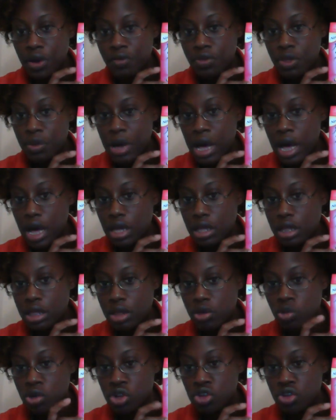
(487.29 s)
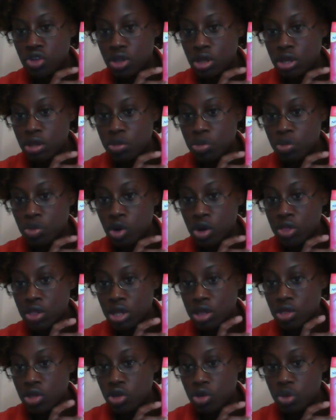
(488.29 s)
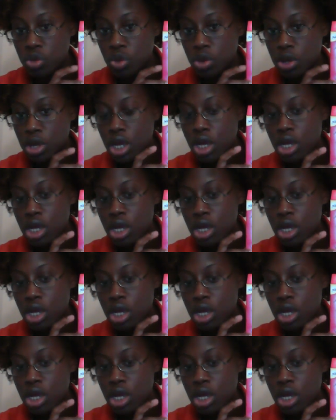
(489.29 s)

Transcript: of the box, which is more than 2,